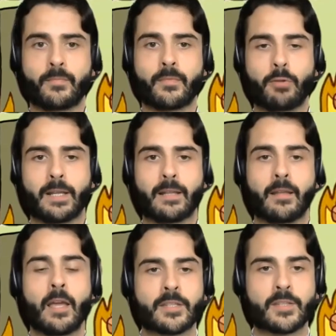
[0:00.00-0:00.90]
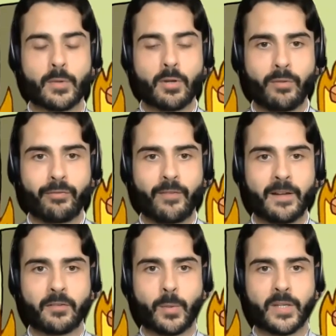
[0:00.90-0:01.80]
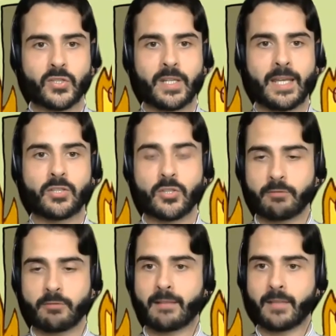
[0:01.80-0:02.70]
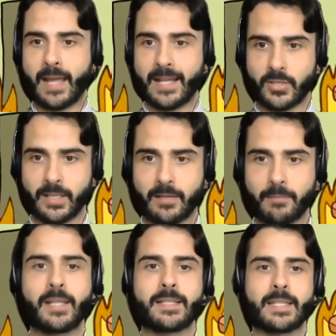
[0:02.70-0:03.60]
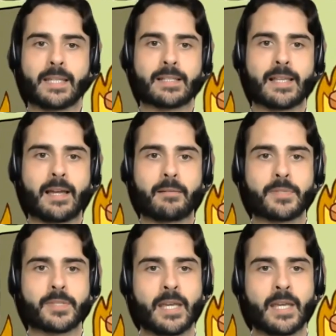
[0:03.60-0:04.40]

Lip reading: Brilliant. So we've got one final question here, just around actually completing exams.